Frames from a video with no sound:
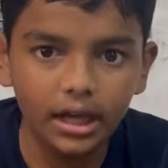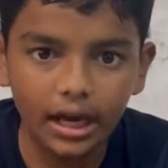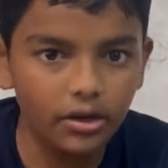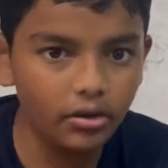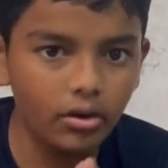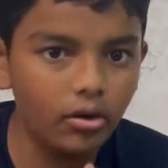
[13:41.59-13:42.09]

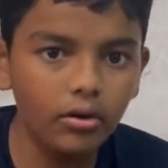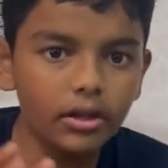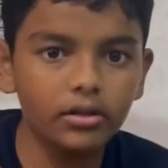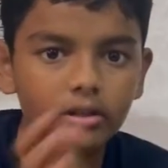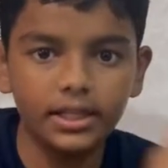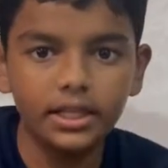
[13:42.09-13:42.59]
and you go
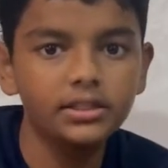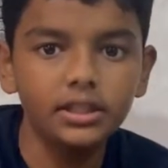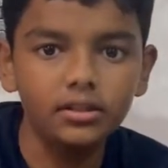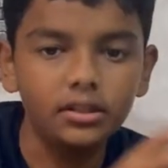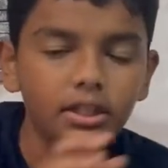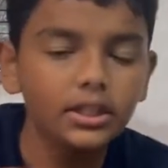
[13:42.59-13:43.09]
into the kitchen
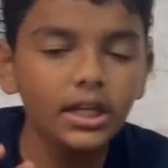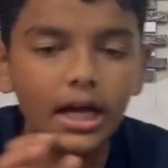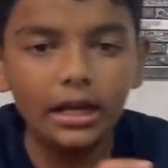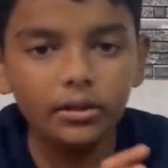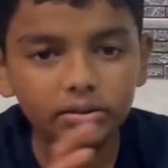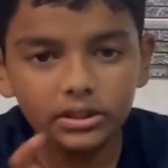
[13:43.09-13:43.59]

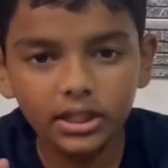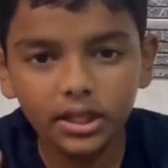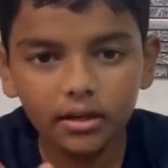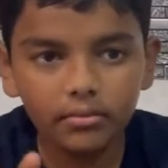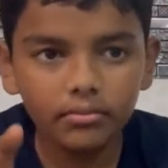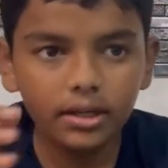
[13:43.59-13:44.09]
and you see
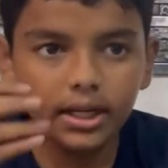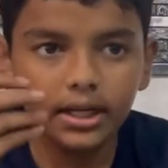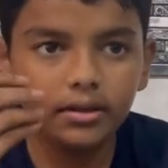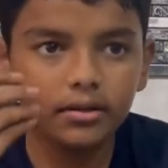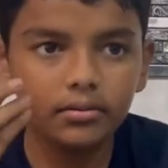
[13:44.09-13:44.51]
her like